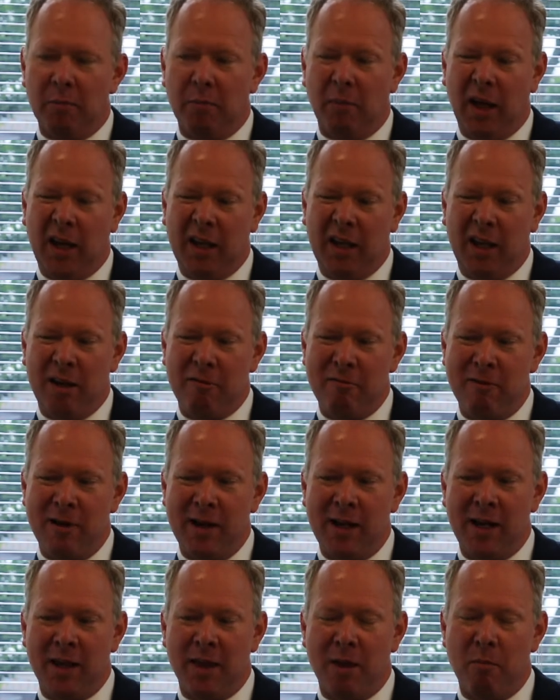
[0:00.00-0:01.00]

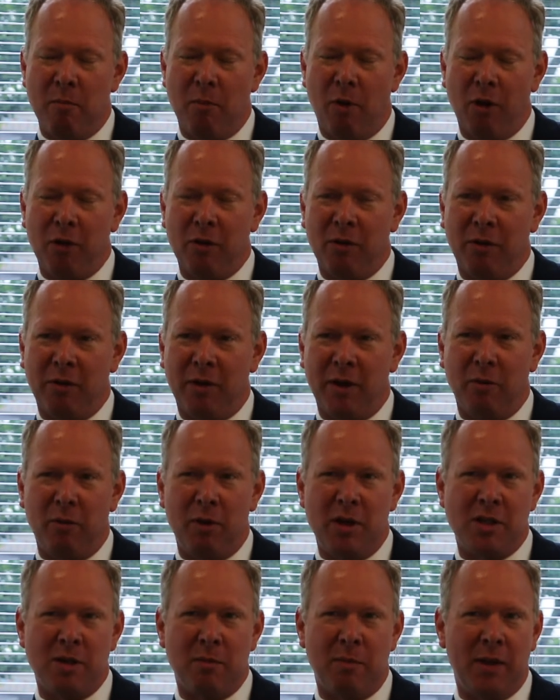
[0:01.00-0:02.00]
And really the model
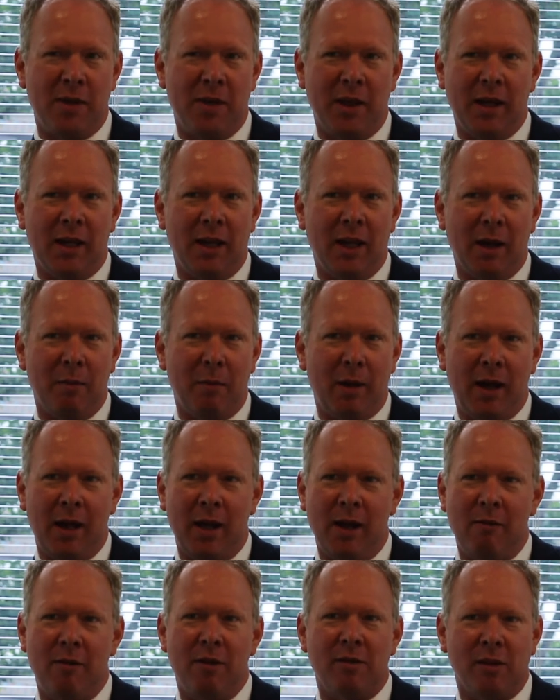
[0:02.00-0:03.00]
that we should be thinking
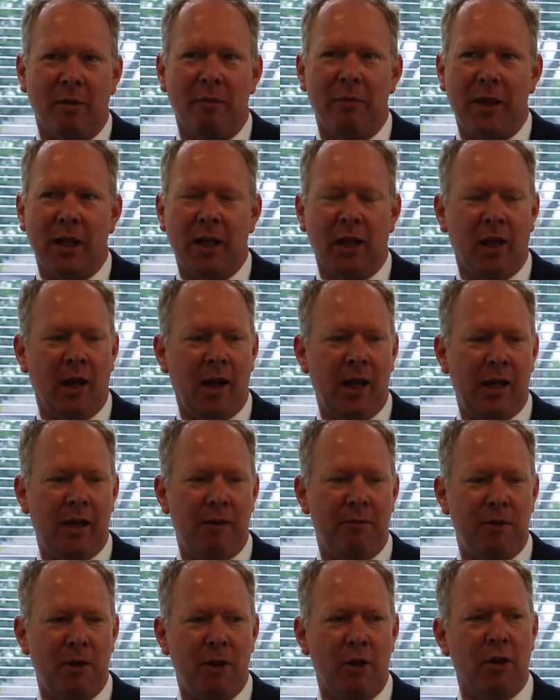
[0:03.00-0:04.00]
about here is something
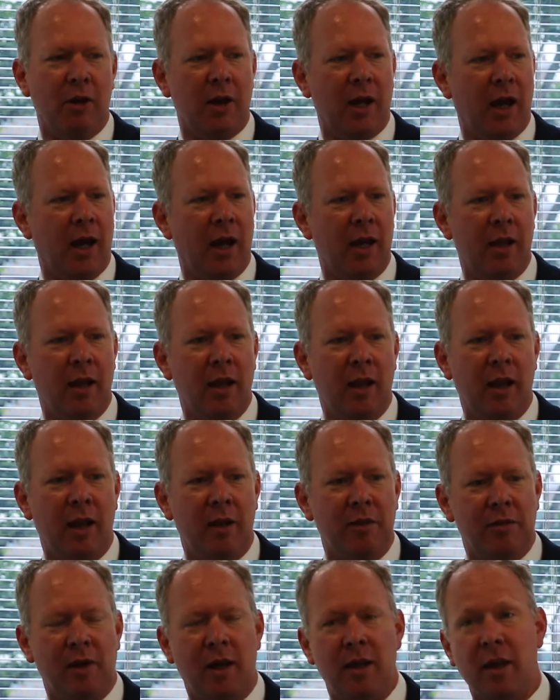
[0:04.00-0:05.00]
like, if you look
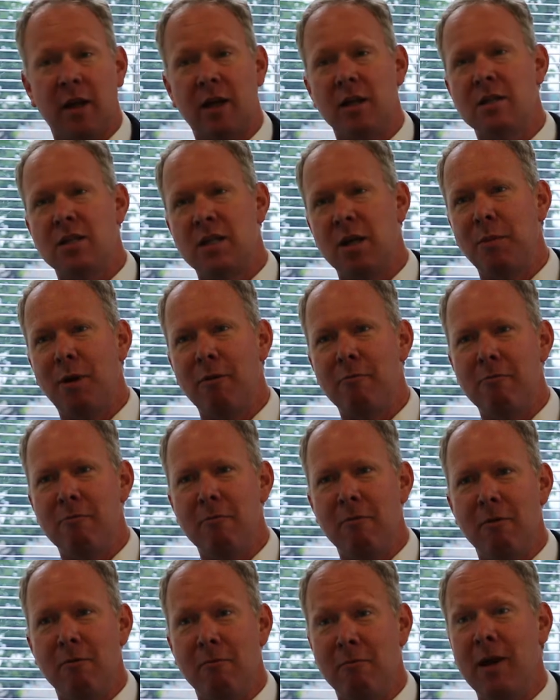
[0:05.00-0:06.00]
at, let's say, the
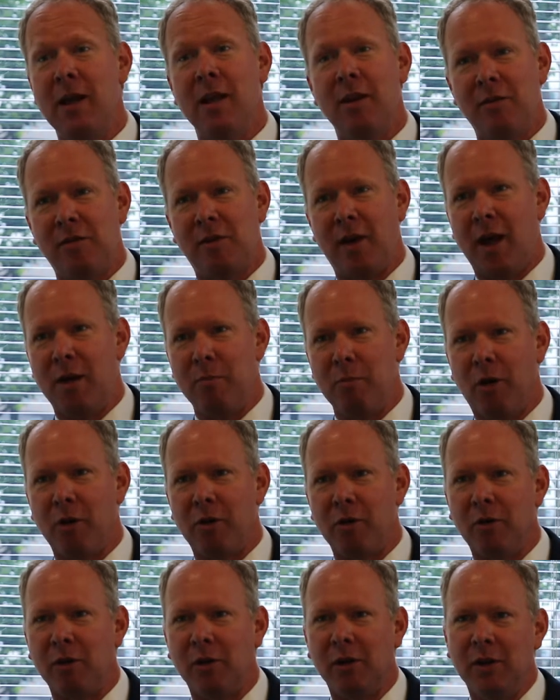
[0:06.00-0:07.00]
consumer real
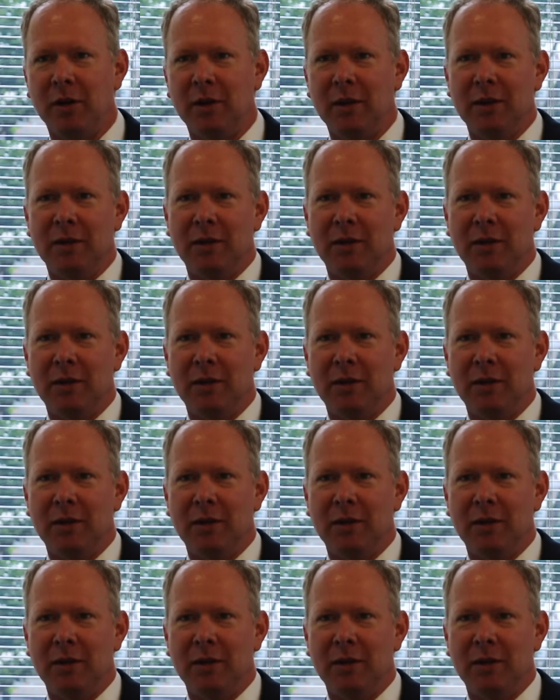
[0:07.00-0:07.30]
estate model.